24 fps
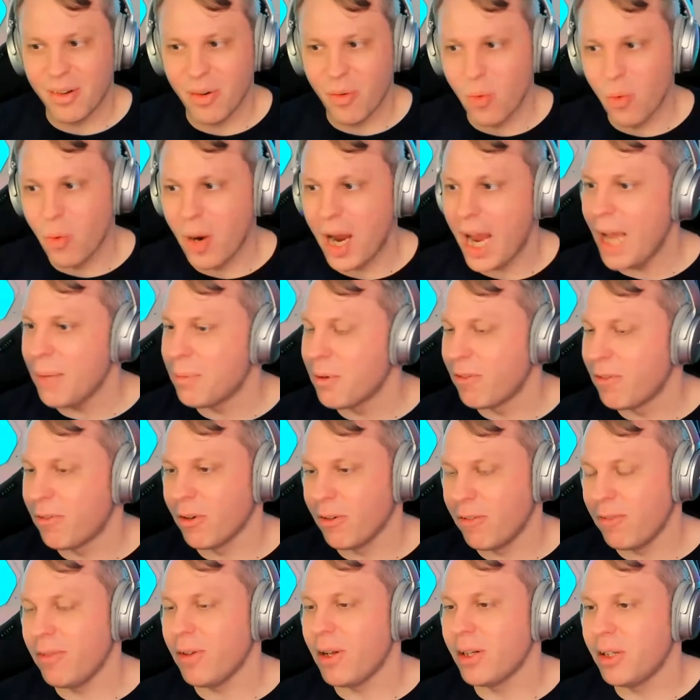way
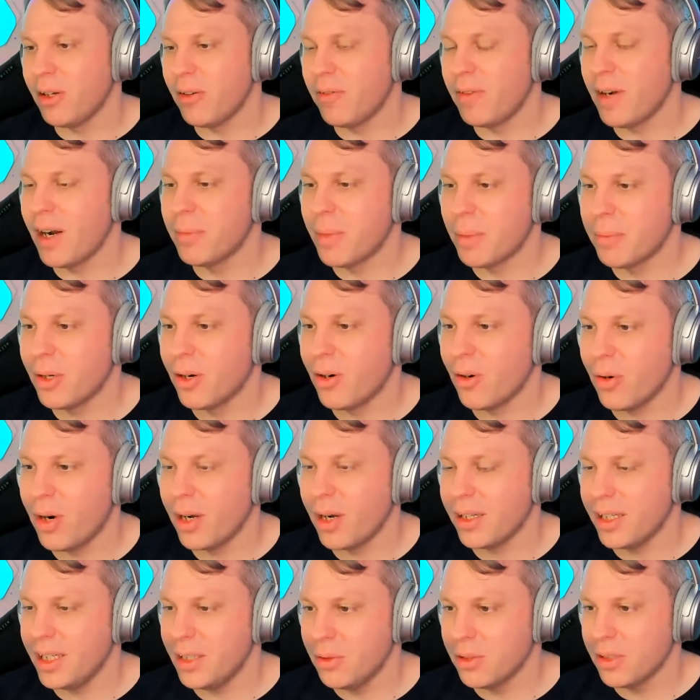before Flutter, if I remember
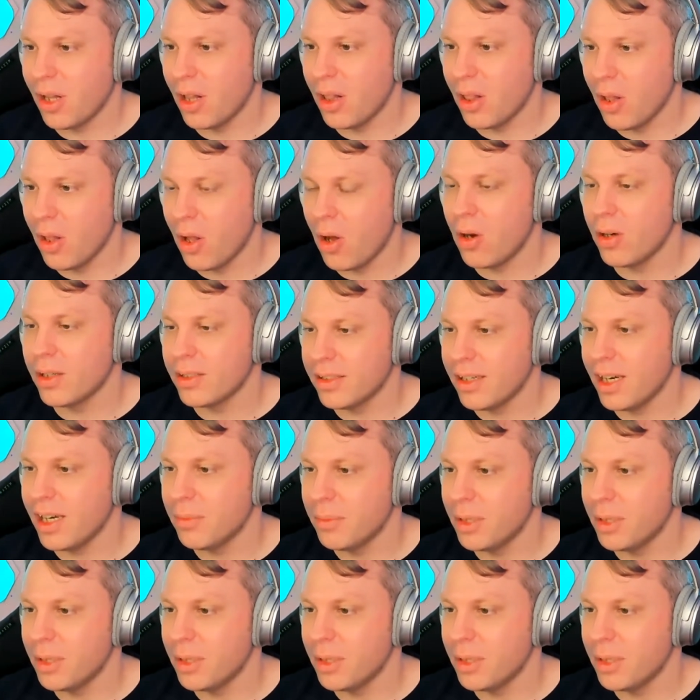correctly. It was a long time